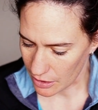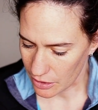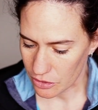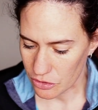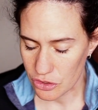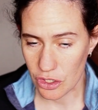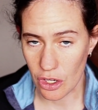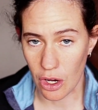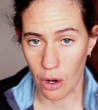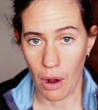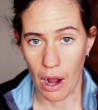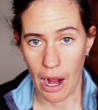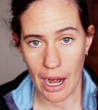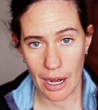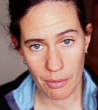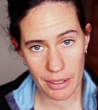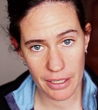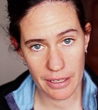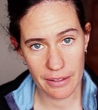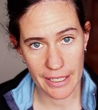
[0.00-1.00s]
So I
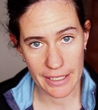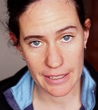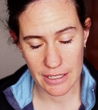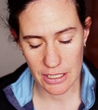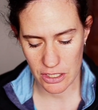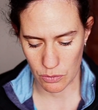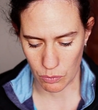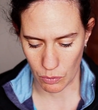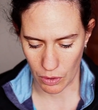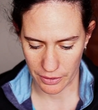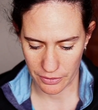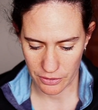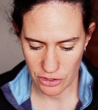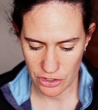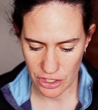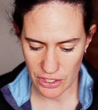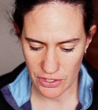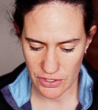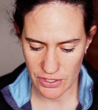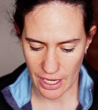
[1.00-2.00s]
really like this one.
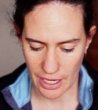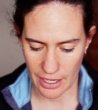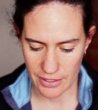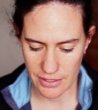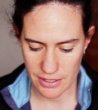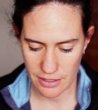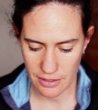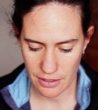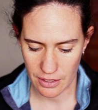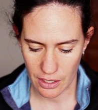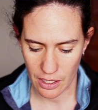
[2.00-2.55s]
She says,